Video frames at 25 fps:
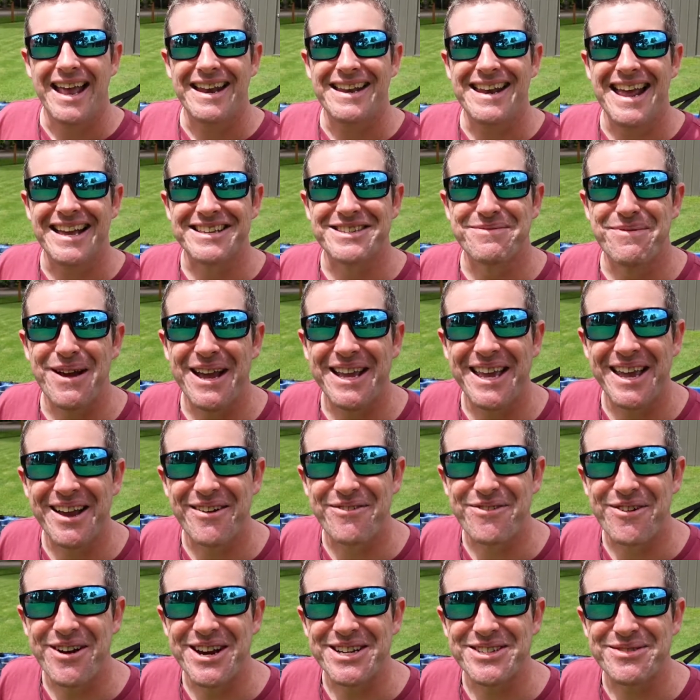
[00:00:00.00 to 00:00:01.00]
Now, speaking
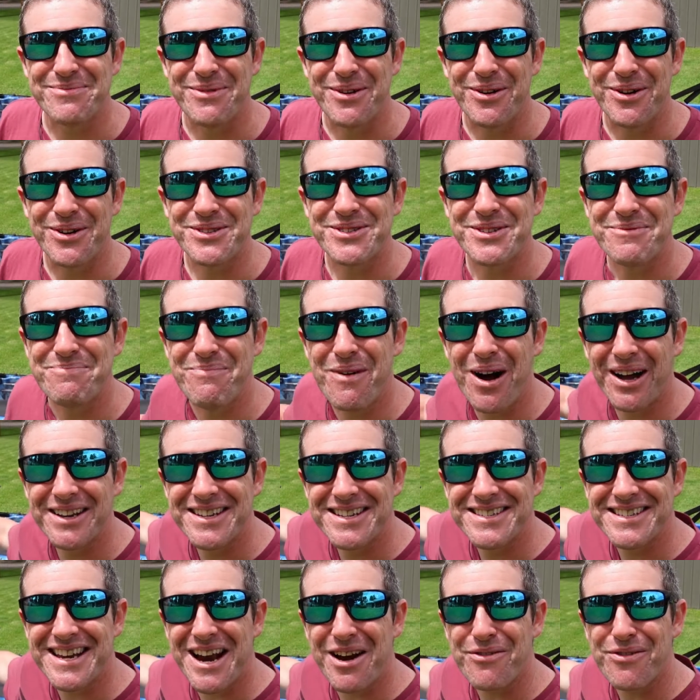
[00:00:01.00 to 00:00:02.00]
of Freak Sports, my
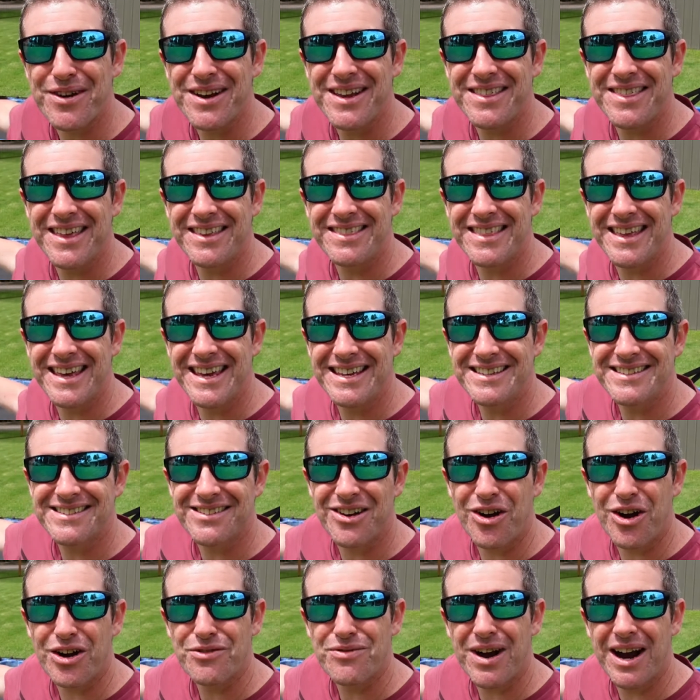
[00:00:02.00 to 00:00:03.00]
discovery that these
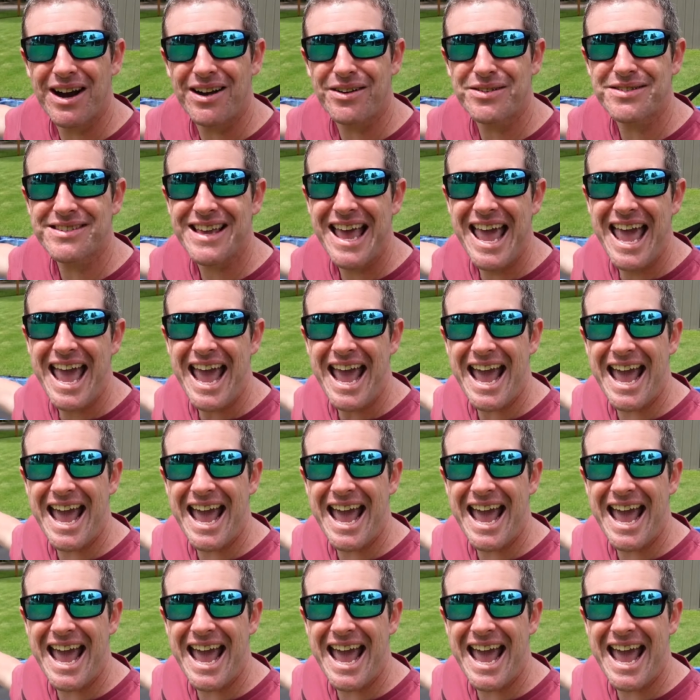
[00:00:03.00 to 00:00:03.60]
side rails